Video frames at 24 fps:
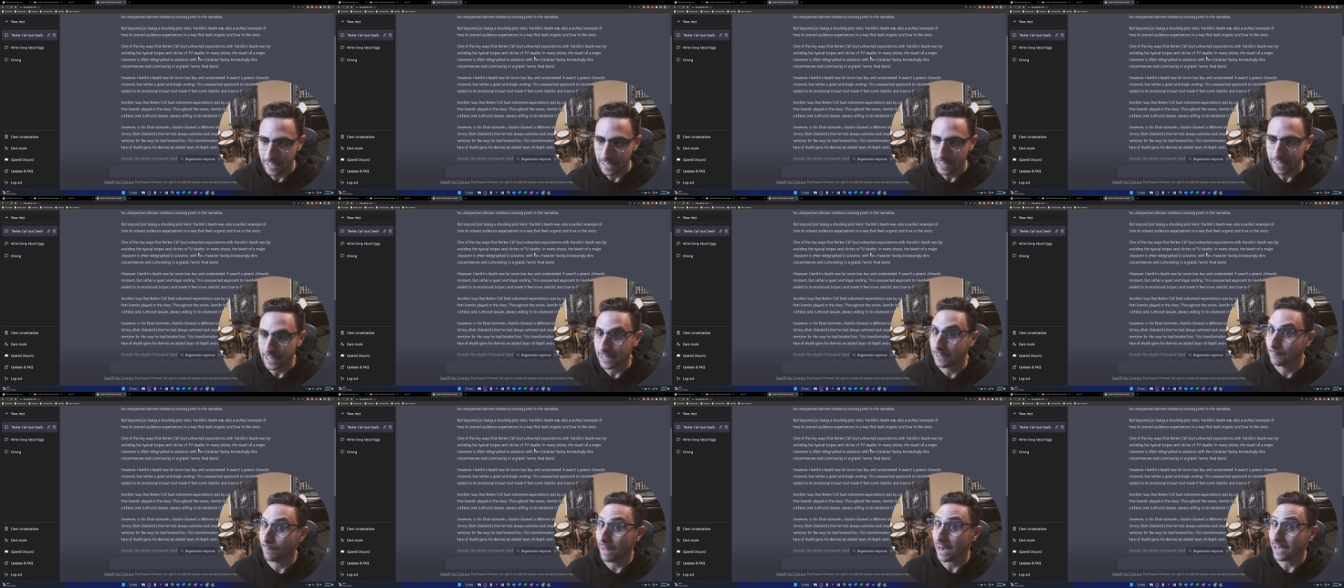
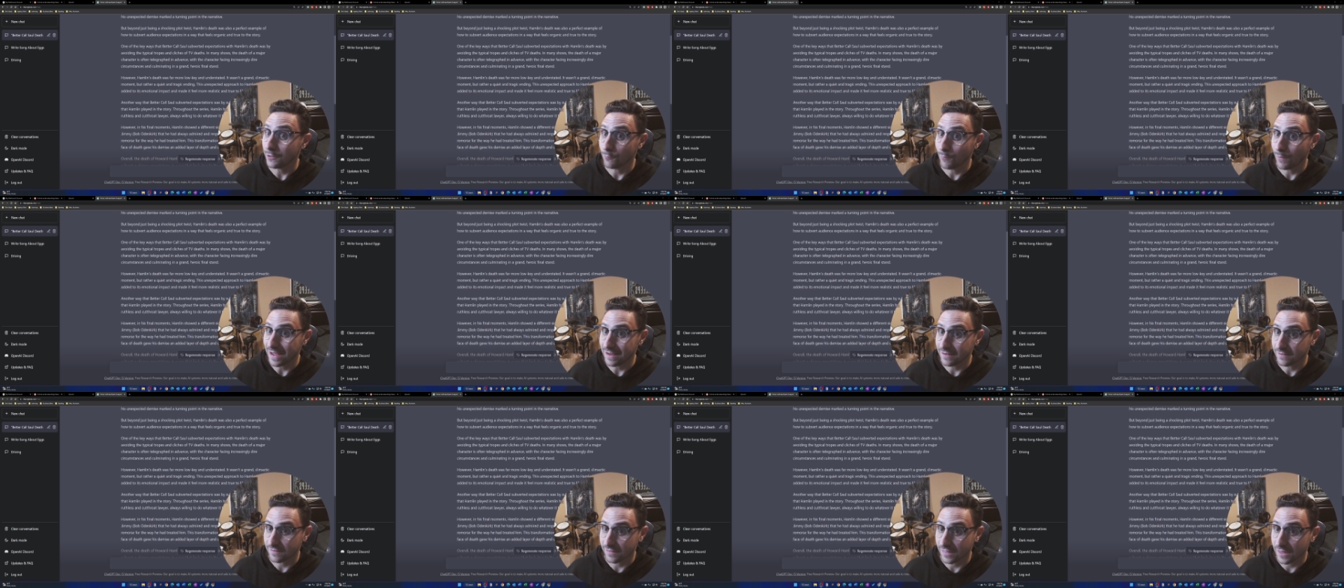In many
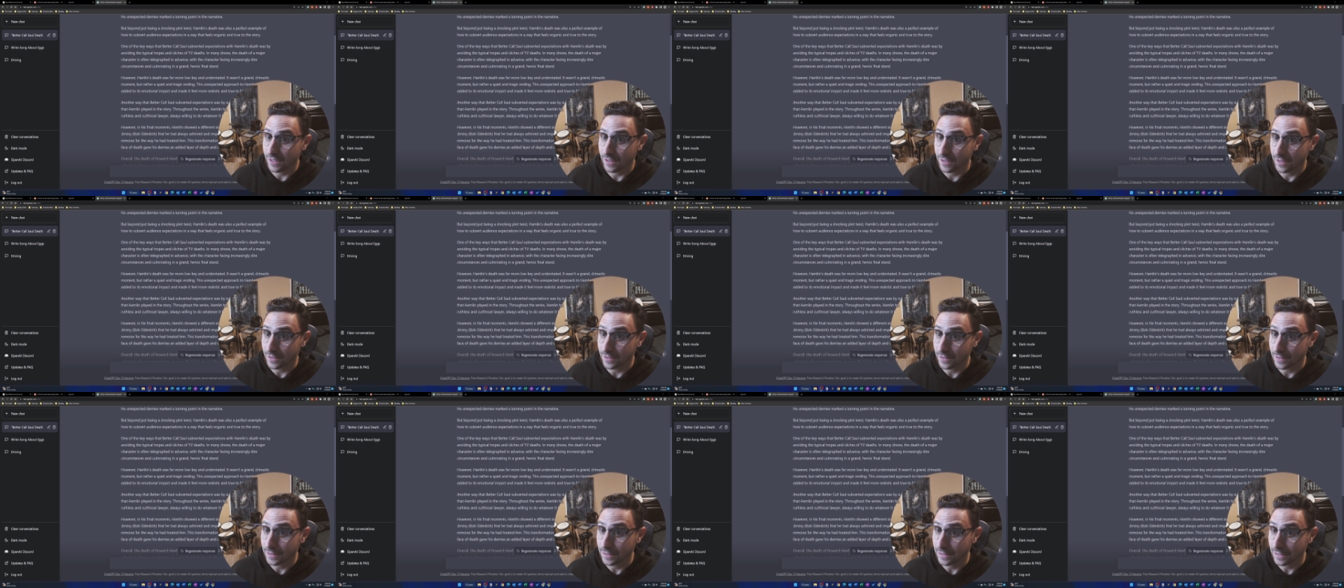ways,
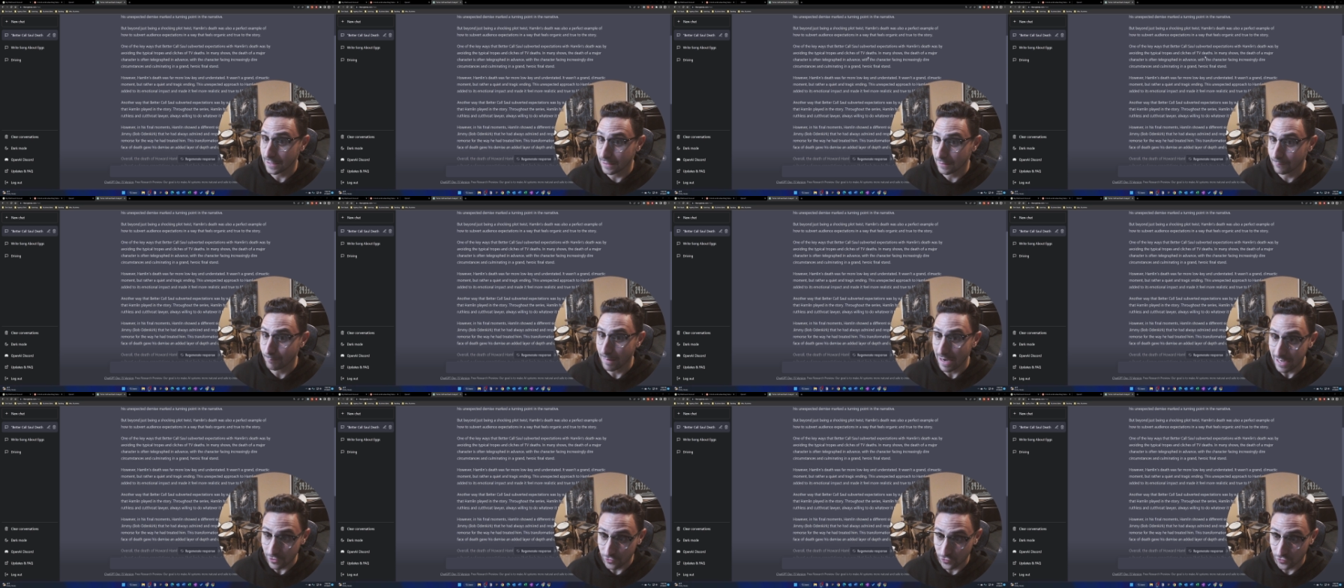in
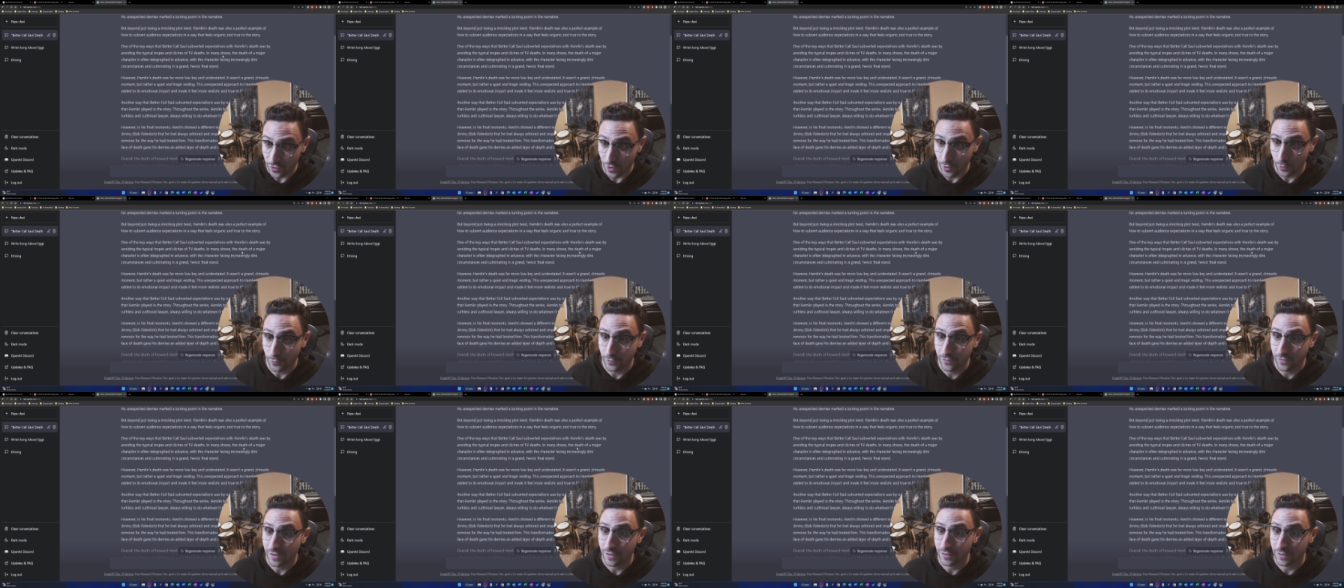many
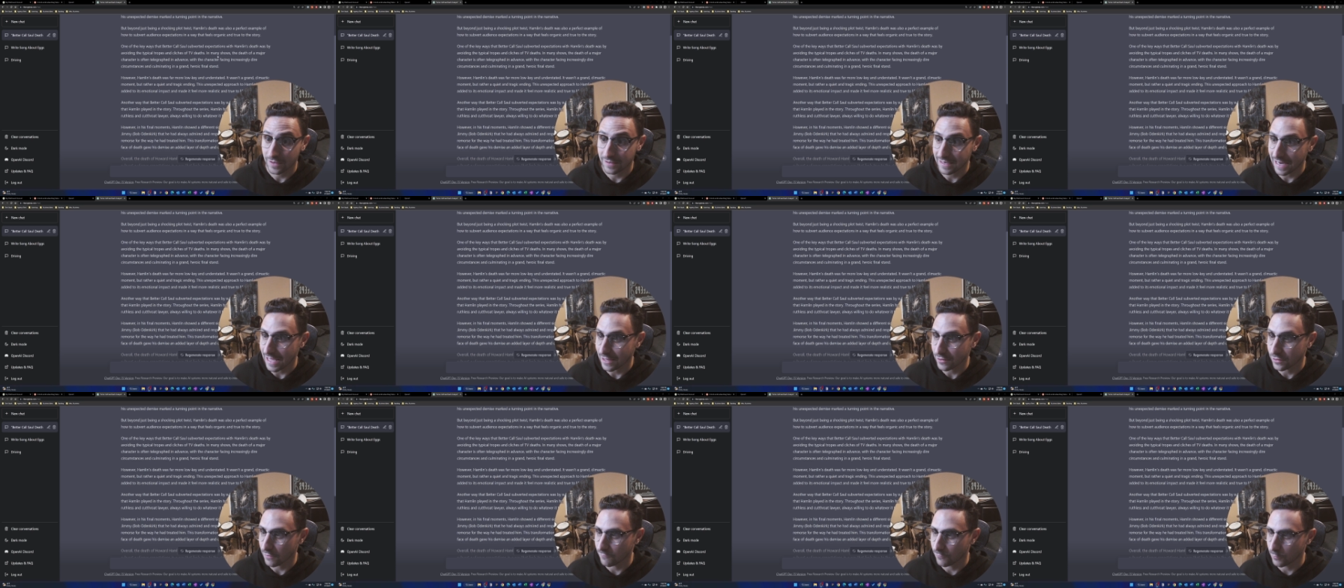shows, the
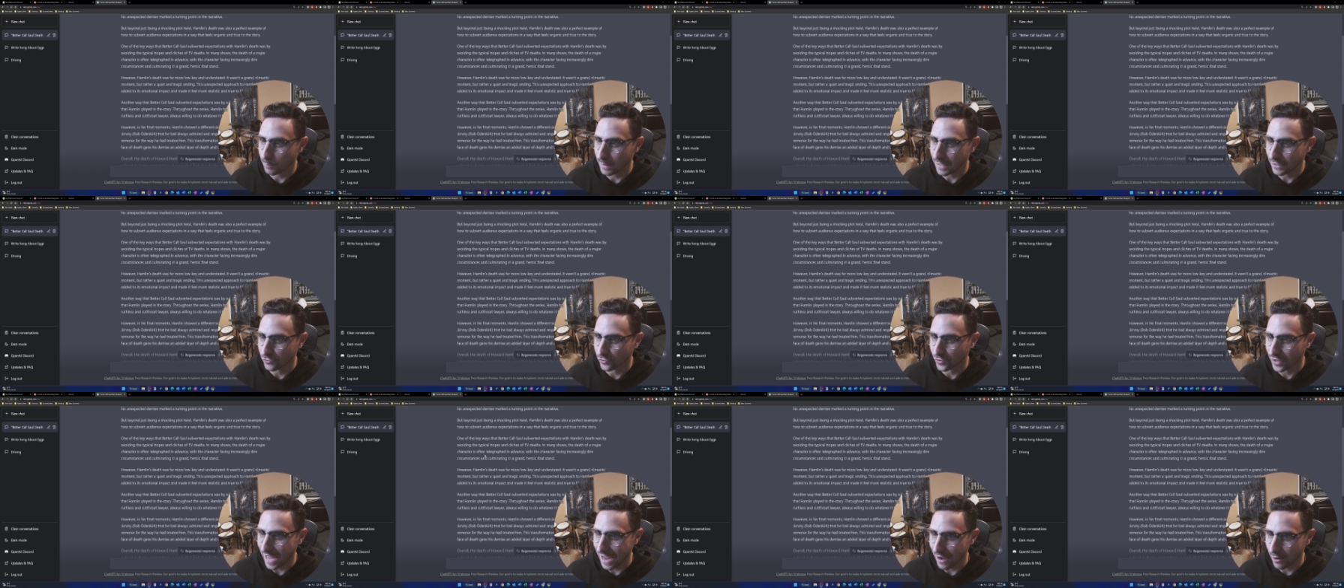death of a major
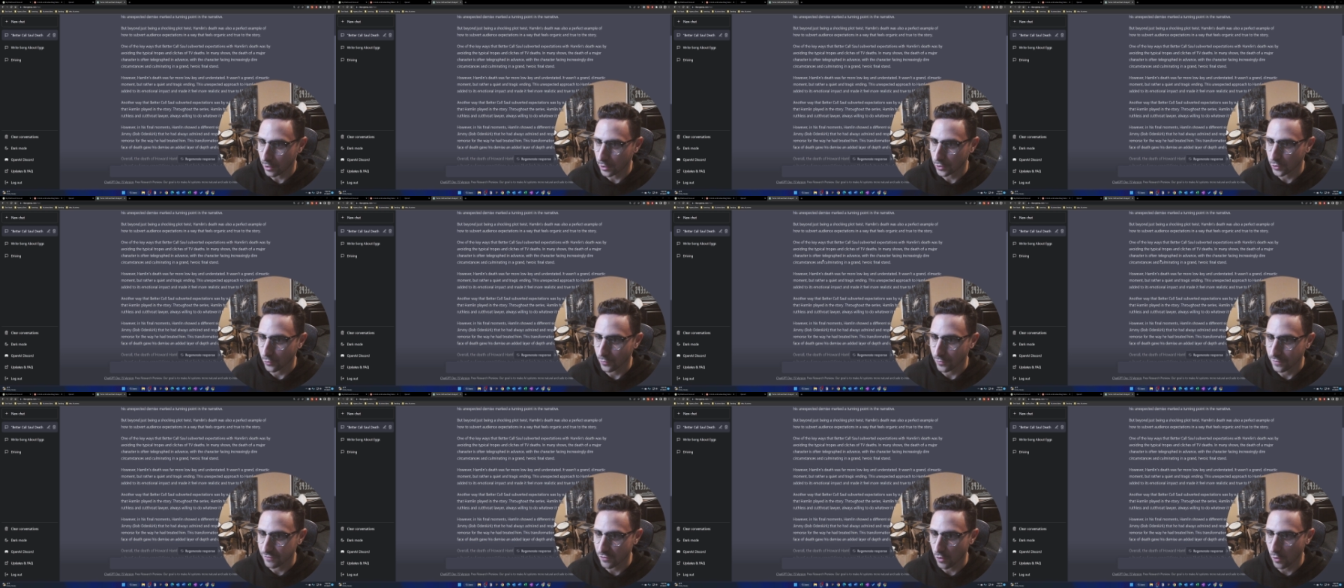character
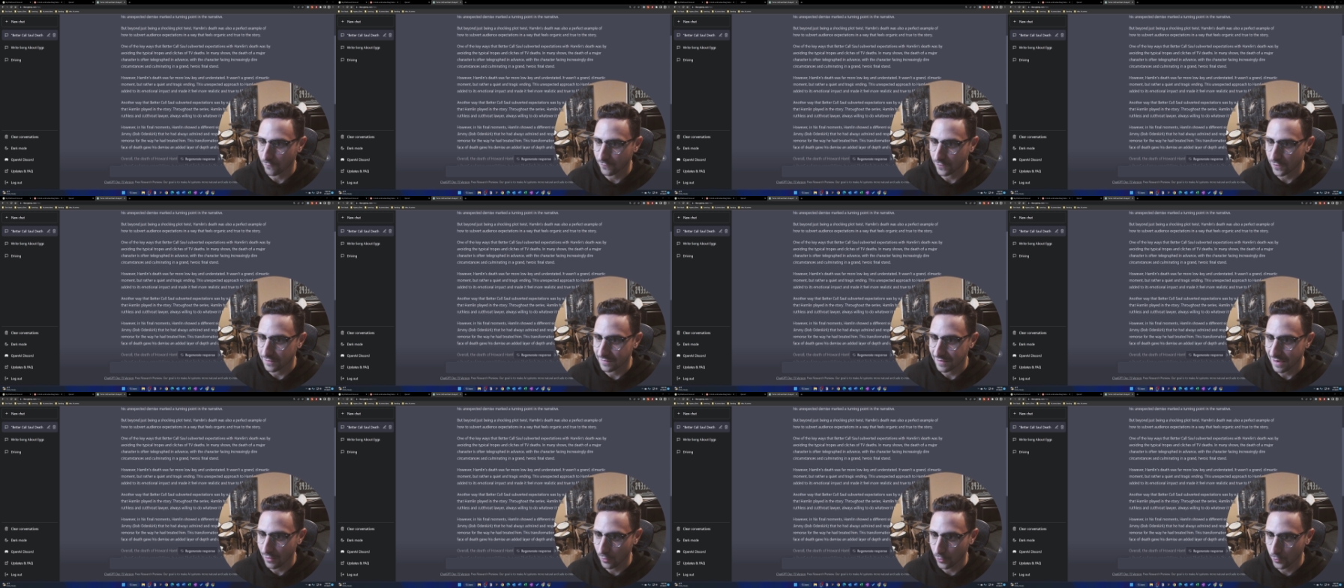is often
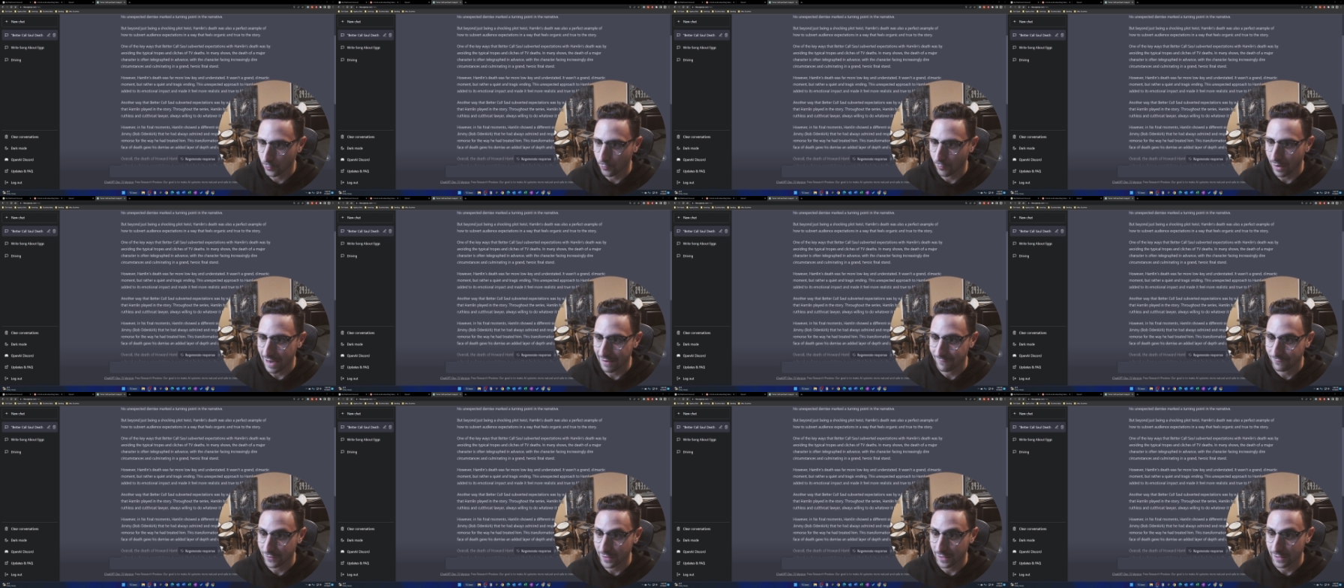
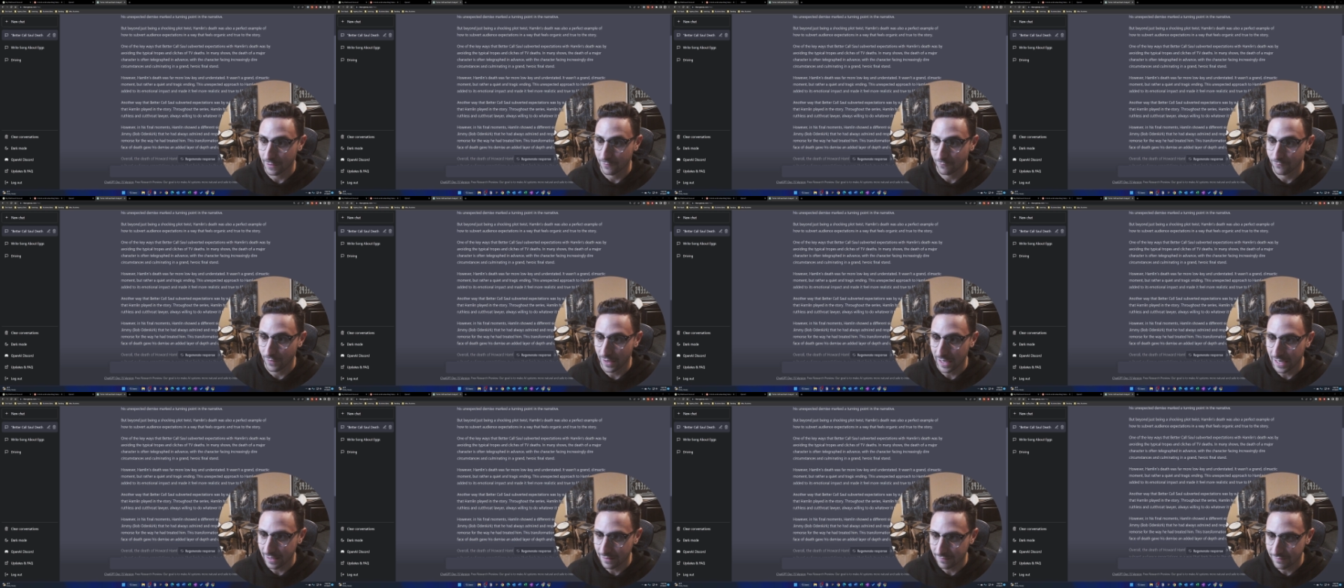telegraphed in
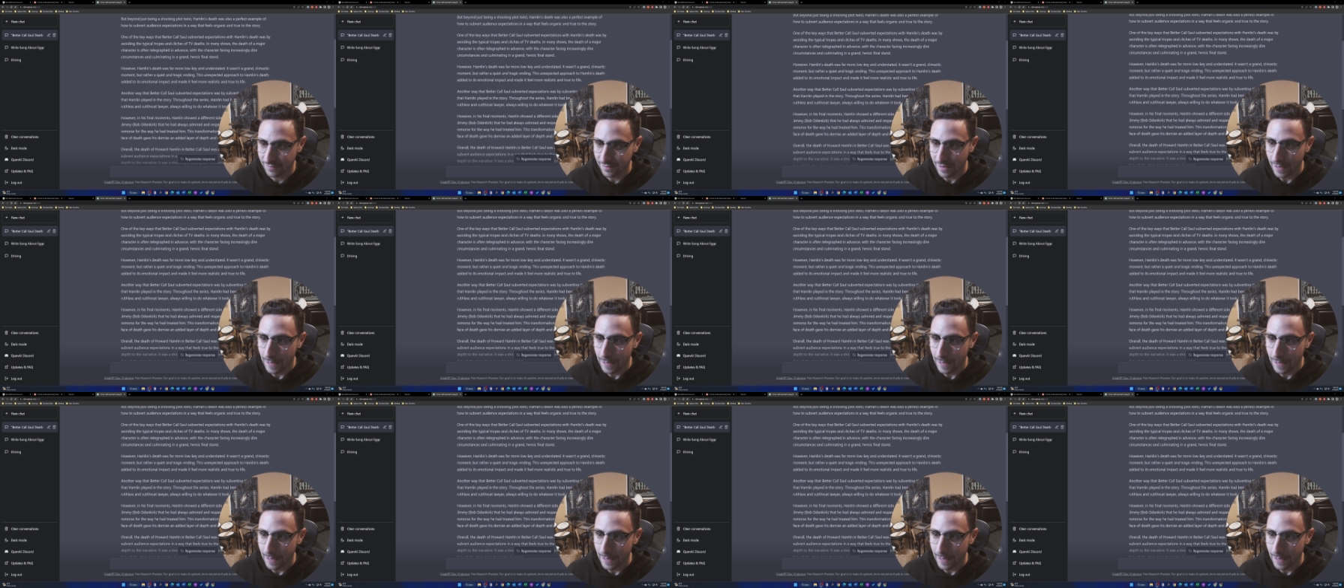advance,